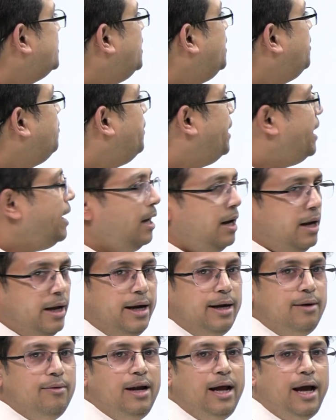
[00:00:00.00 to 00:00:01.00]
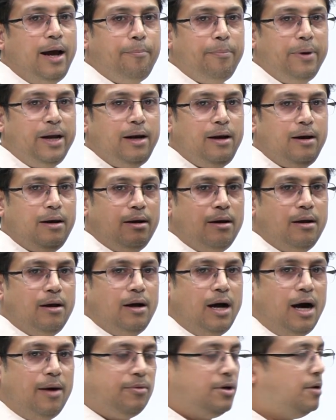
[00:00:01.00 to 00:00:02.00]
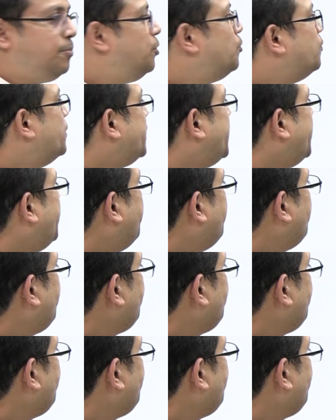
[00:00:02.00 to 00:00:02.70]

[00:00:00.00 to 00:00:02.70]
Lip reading: in male, it will happen after puberty.